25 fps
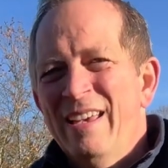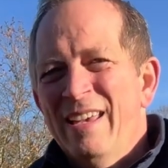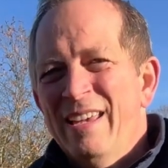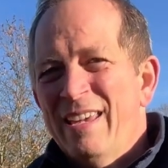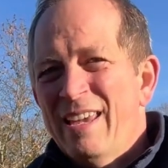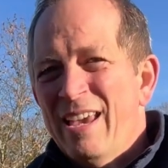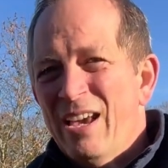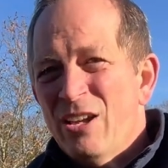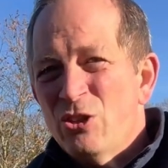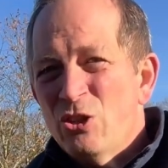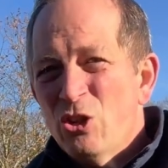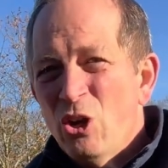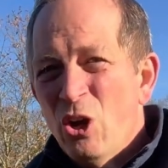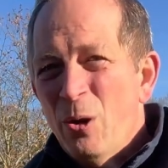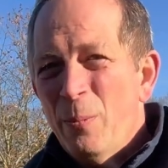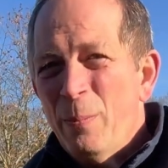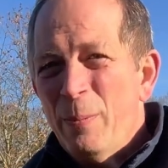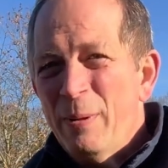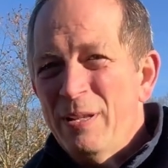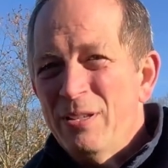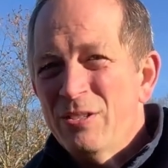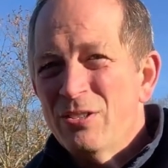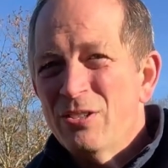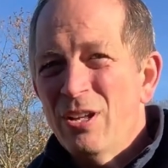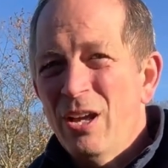get a
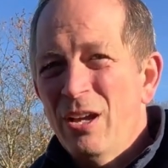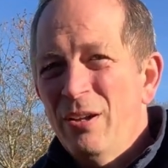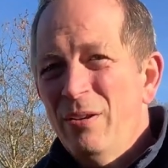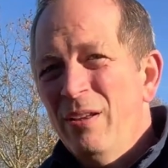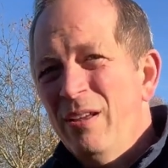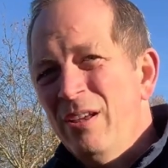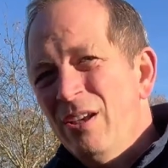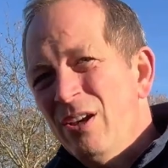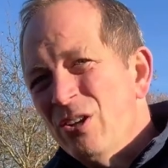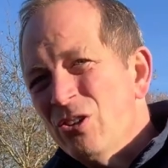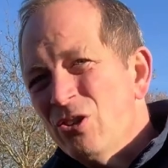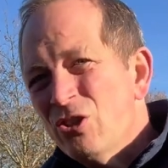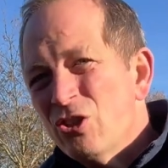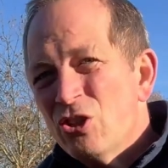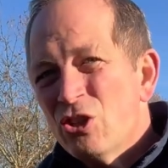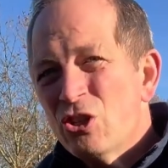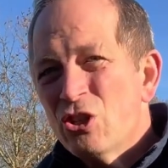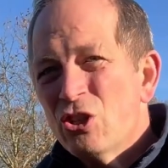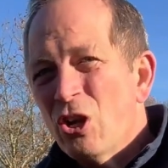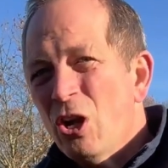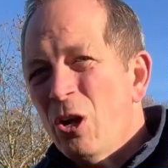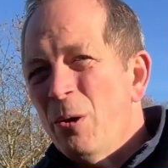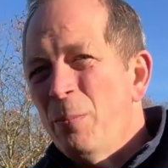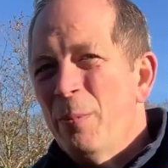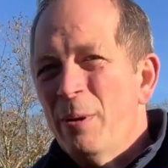sharpening stone, just
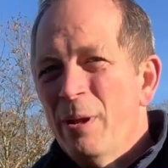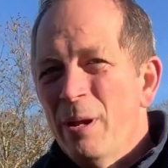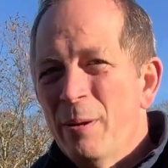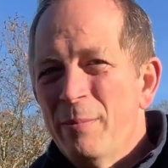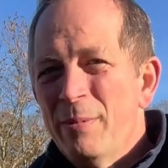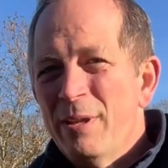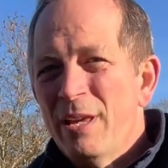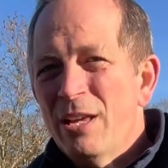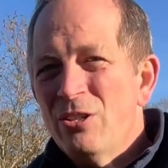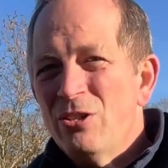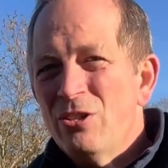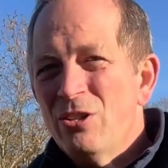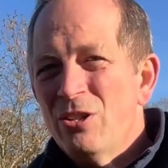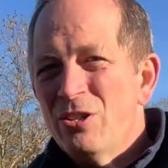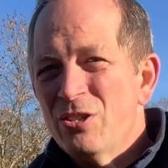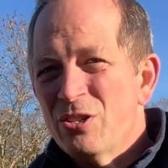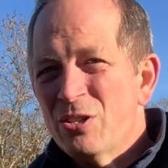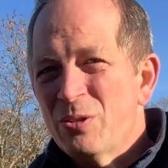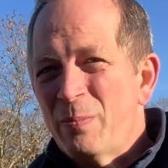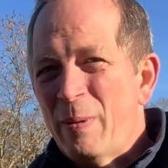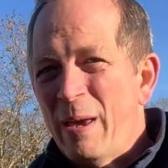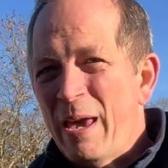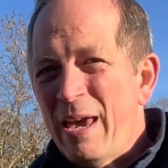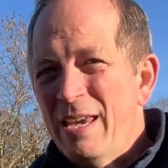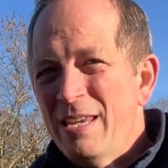sharpen up the edge of your
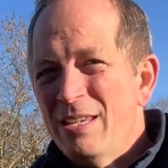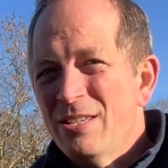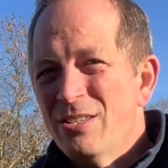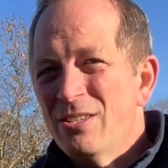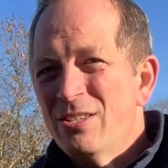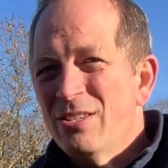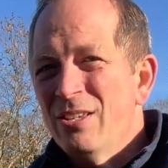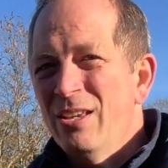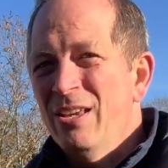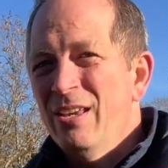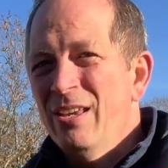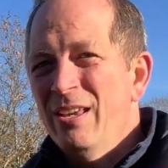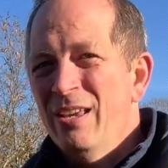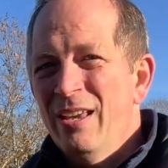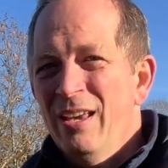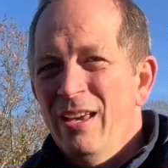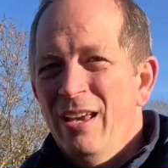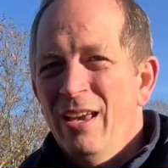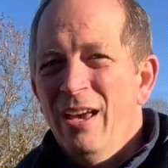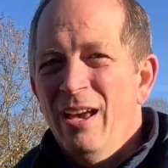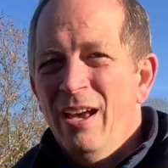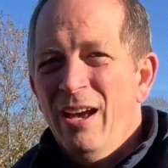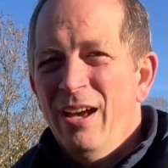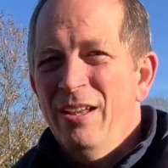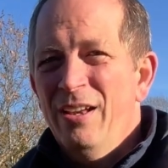spades
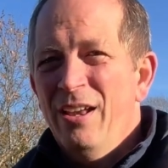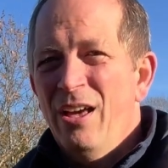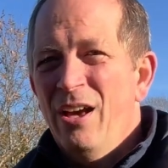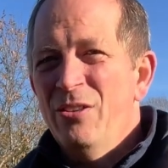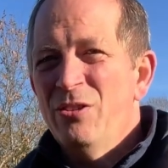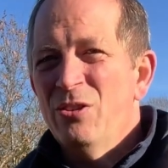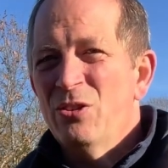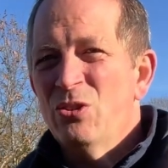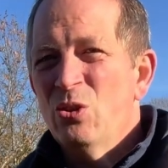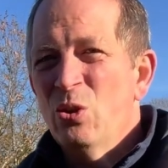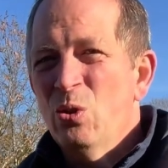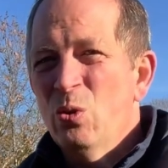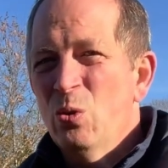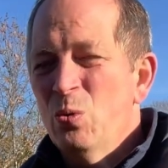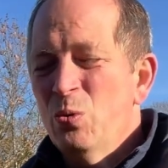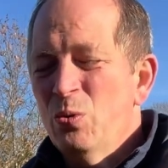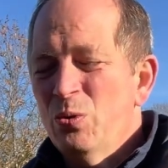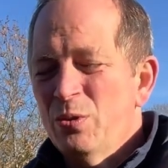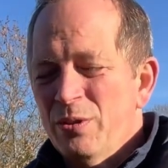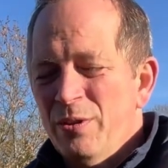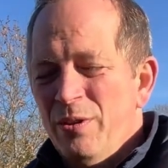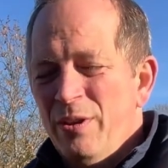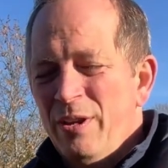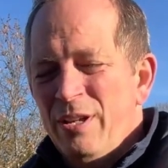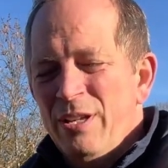and other
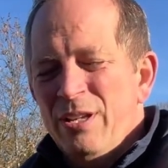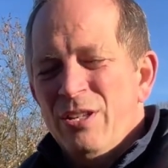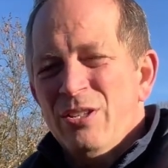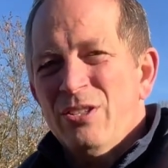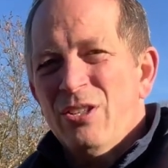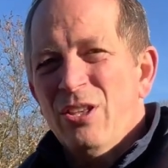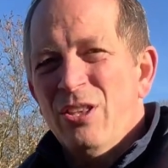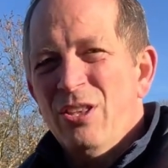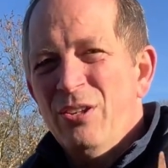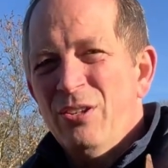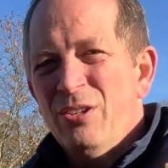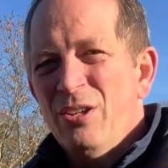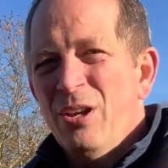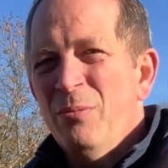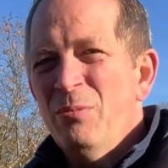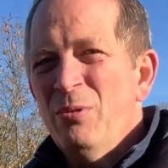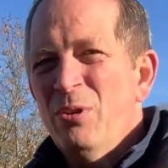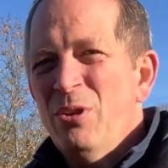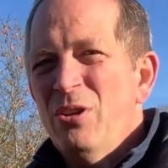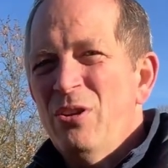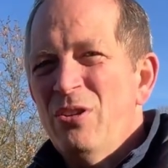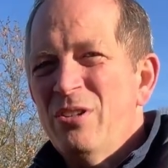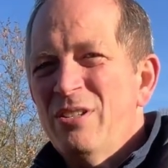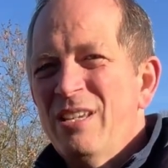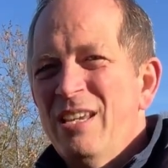tools, so that come the
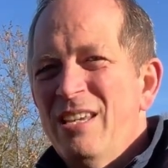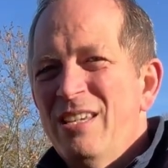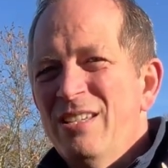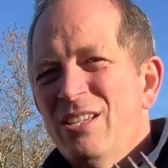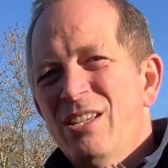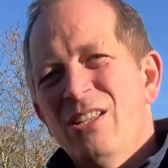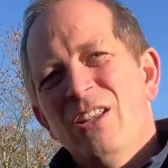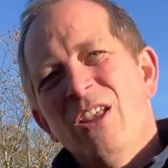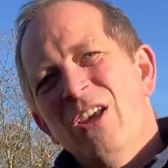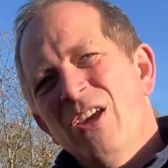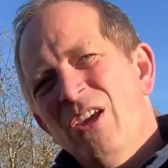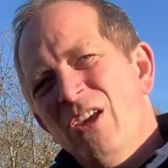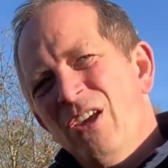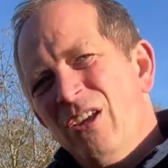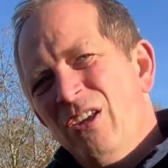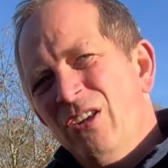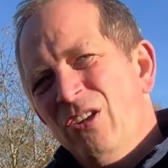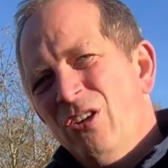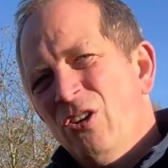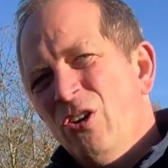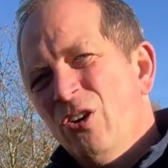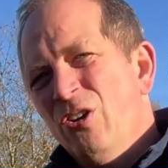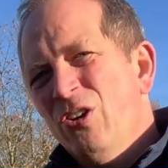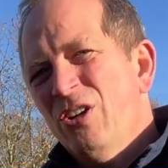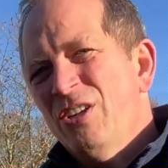new season
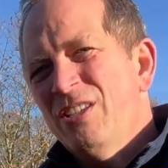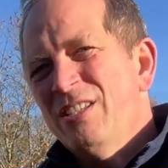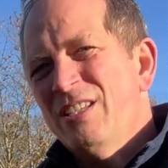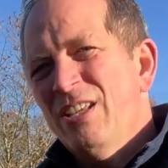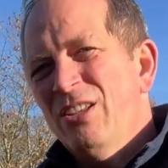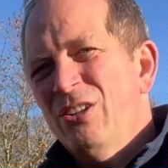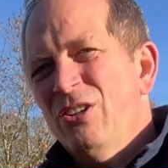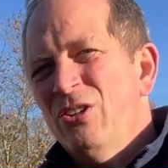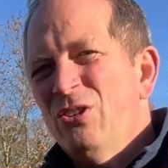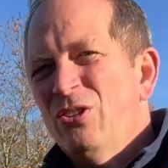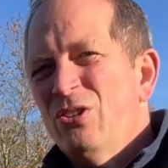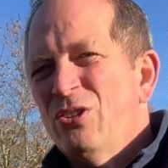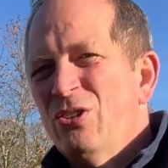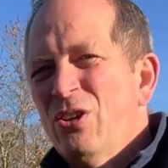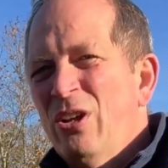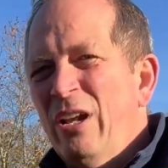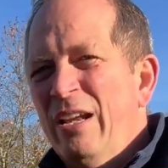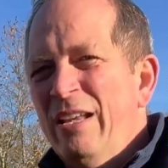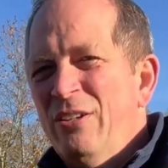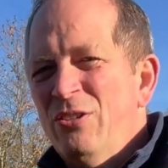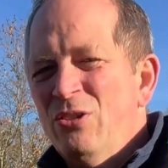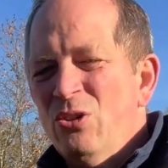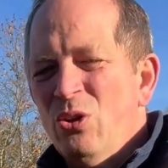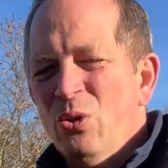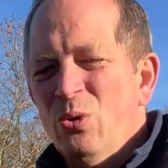you've got a nice set of new
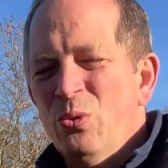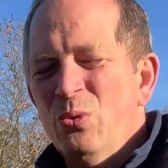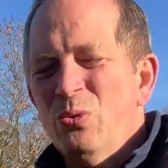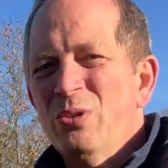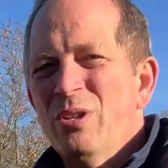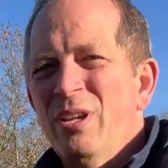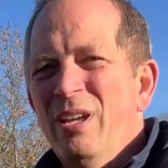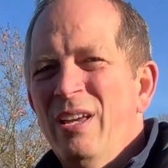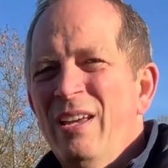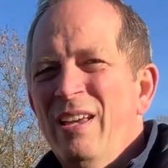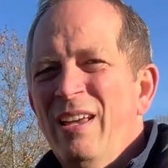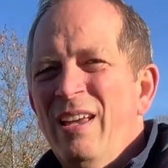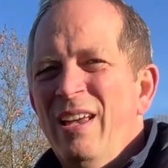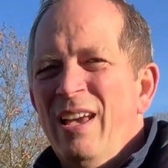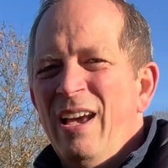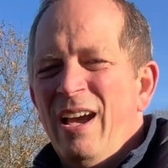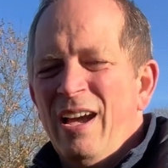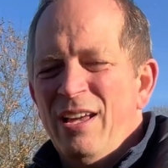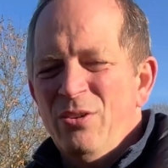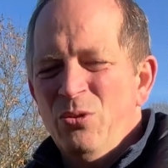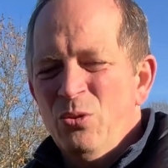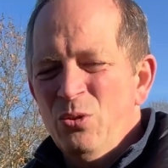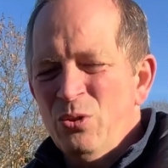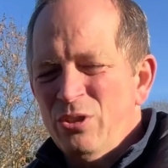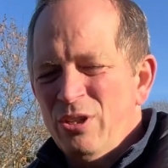clean tools.
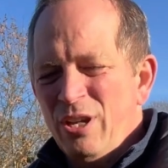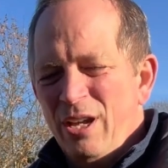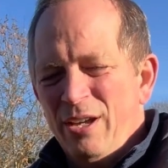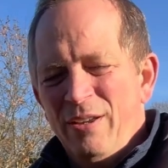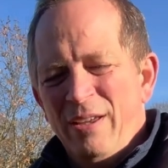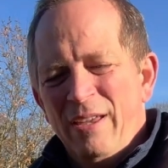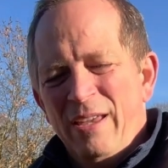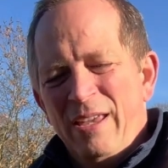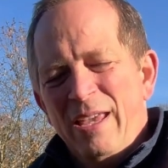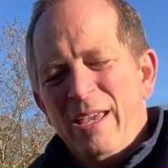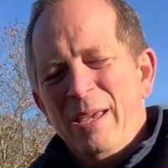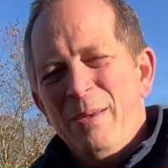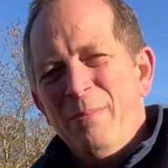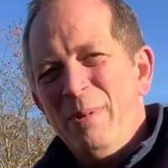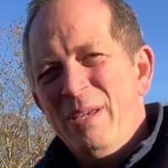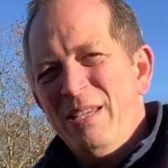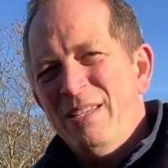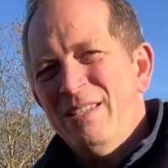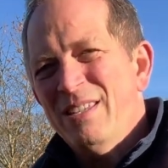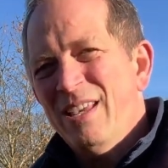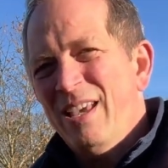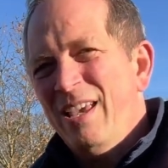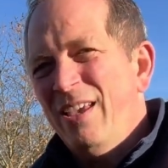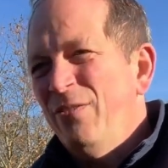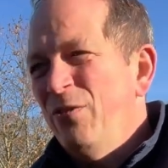And also it
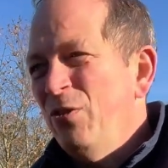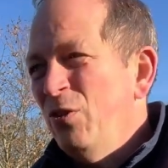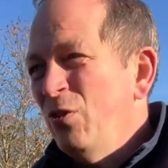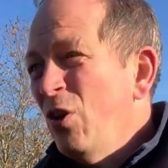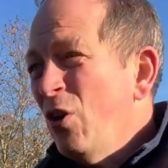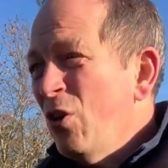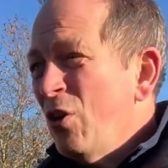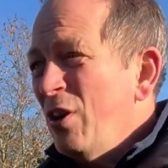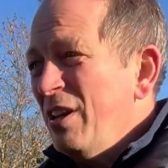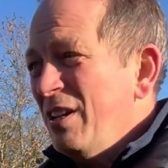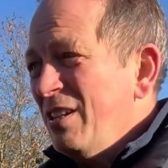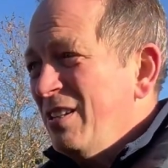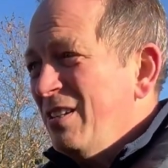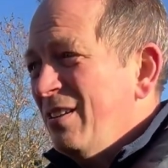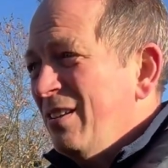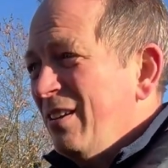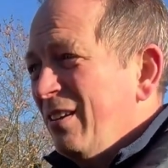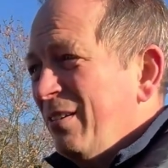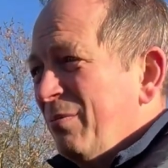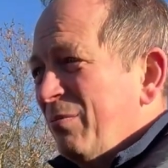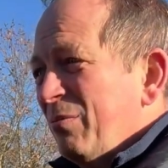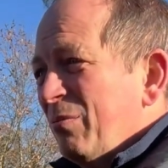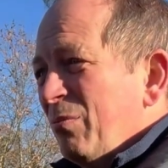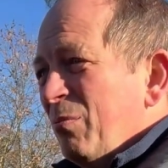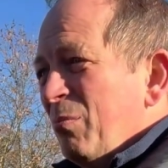means that if you've got any
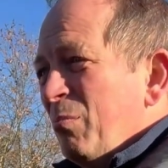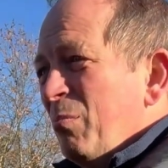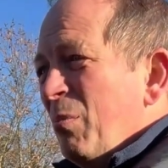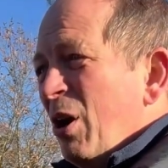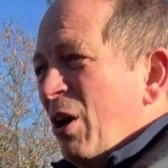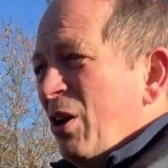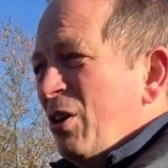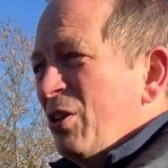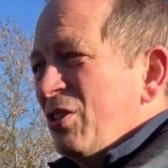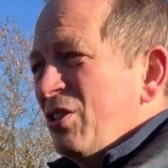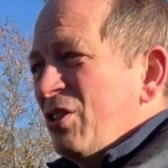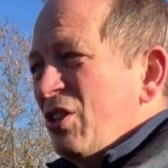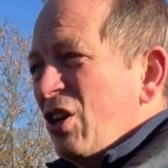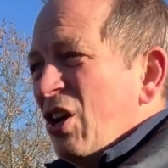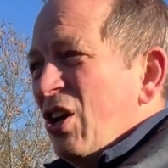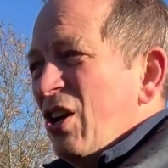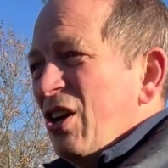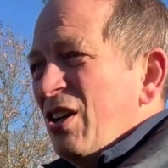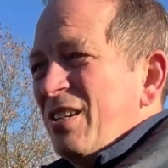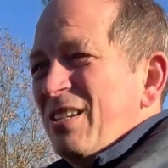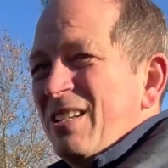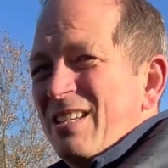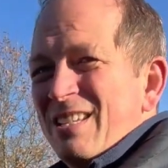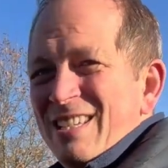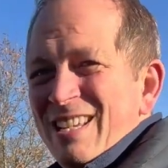muck and dirt
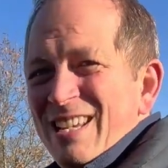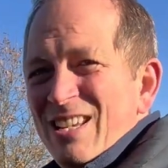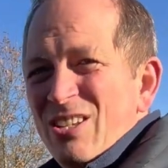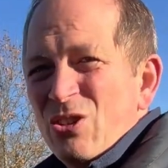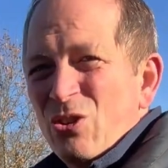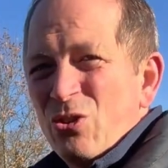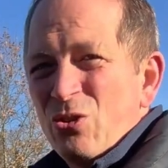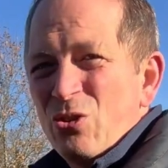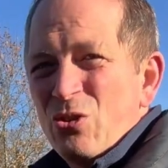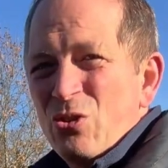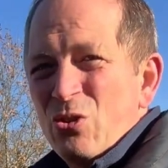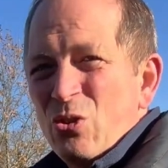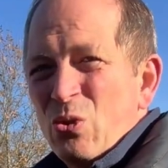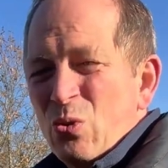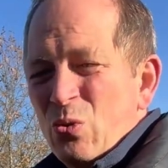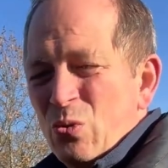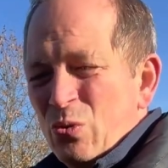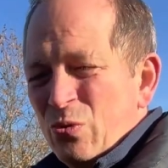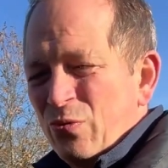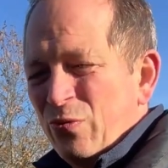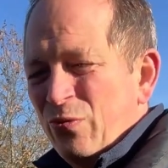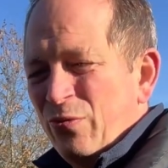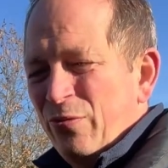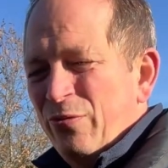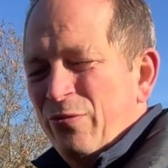and disease on the
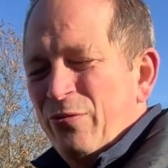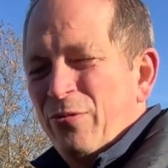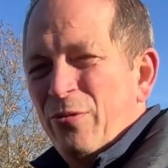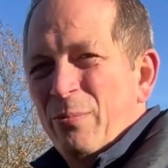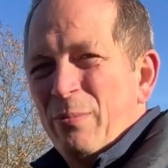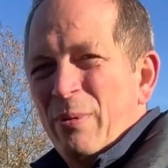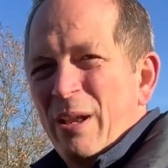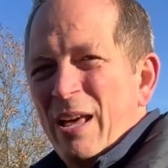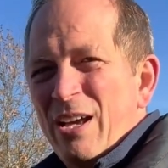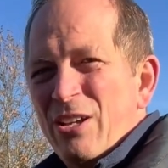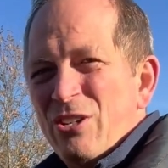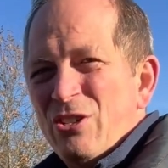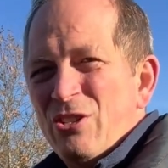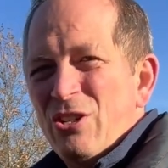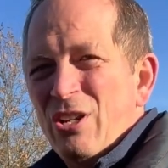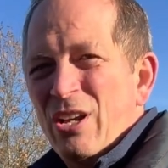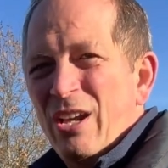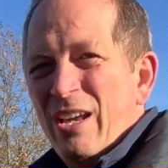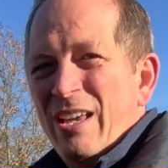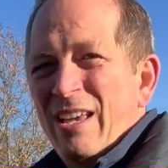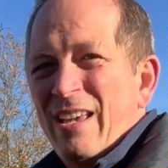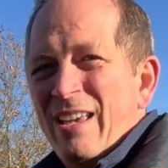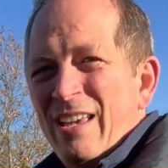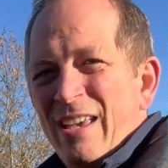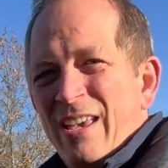tools from last
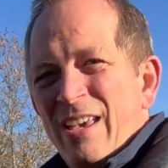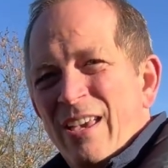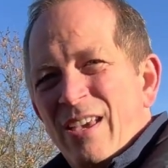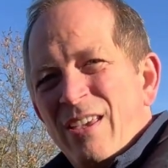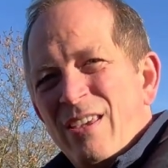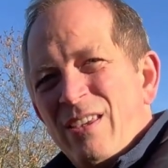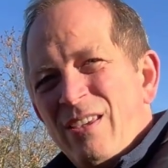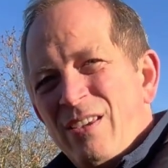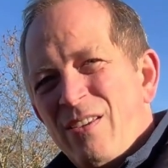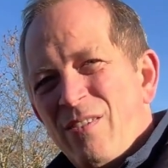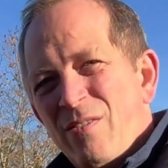year, you've